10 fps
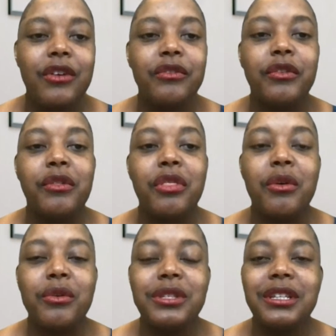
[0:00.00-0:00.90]
For
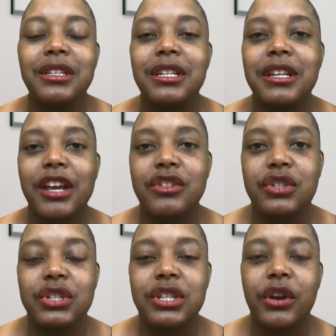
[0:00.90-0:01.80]
those Indian
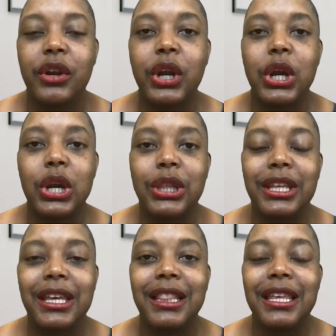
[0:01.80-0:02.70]
nationals that are
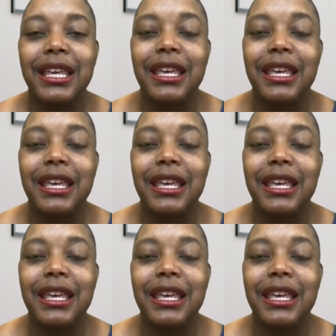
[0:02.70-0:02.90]
currently in the